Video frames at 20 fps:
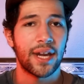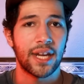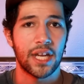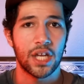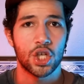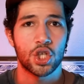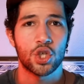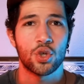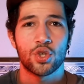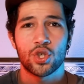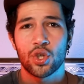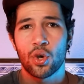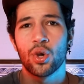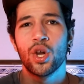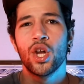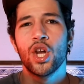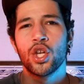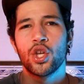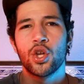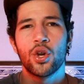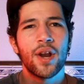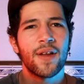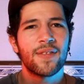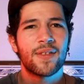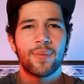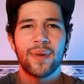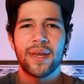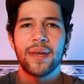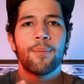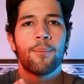any issue. So you don't have
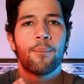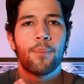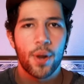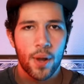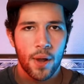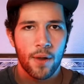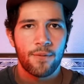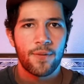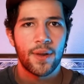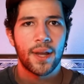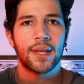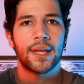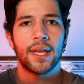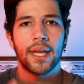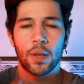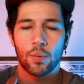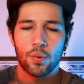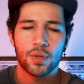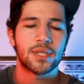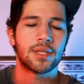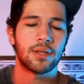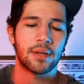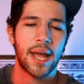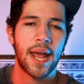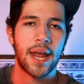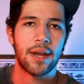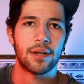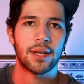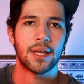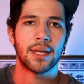to be perfect, it will still
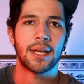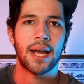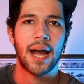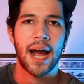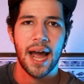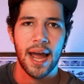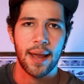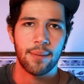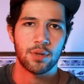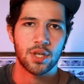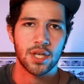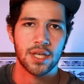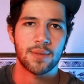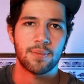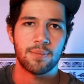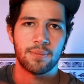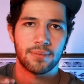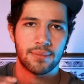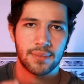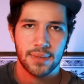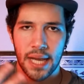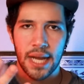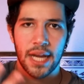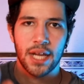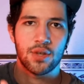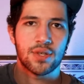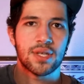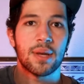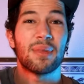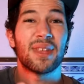handle it. I'm just
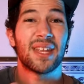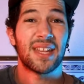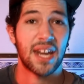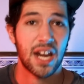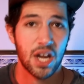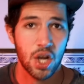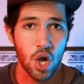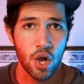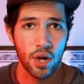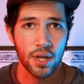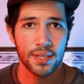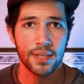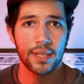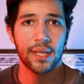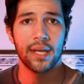telling you something that I noticed.